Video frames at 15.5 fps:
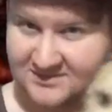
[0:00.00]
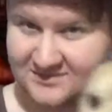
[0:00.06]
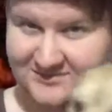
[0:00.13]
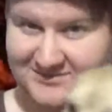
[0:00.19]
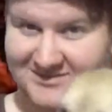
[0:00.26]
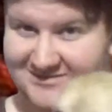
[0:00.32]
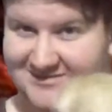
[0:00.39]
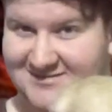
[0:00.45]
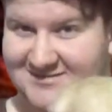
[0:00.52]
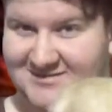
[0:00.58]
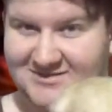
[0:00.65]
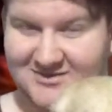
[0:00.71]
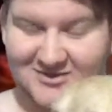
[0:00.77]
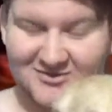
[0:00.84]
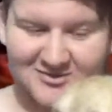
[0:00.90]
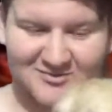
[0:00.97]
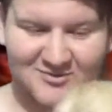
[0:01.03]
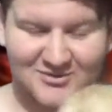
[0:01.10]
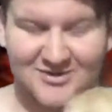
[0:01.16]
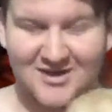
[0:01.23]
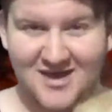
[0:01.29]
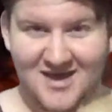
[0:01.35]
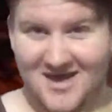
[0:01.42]
because they're adorable.
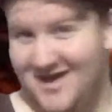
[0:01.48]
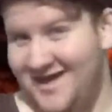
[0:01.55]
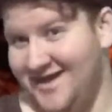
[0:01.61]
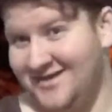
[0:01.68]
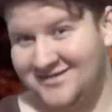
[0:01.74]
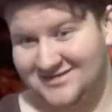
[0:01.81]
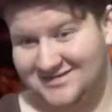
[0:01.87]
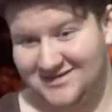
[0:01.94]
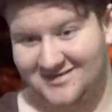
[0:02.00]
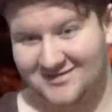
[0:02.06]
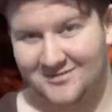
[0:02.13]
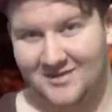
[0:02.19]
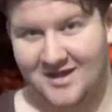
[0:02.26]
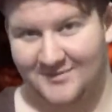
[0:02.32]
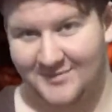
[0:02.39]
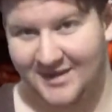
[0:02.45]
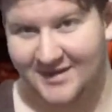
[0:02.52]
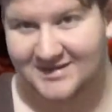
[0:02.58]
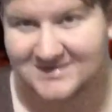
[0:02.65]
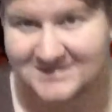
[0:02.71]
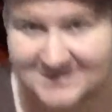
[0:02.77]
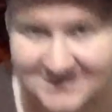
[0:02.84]
And also other pets.